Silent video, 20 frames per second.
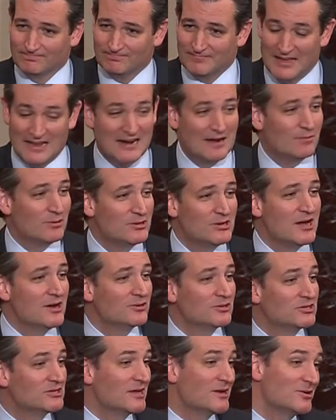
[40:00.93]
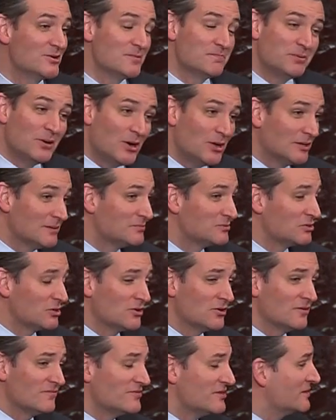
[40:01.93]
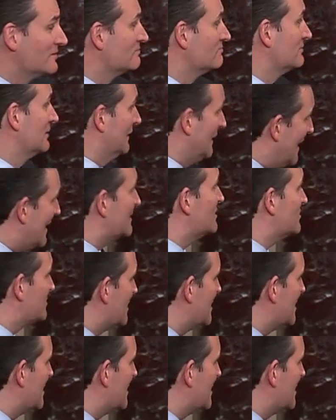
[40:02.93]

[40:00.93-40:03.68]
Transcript: And I would note Senator Paul observed that the last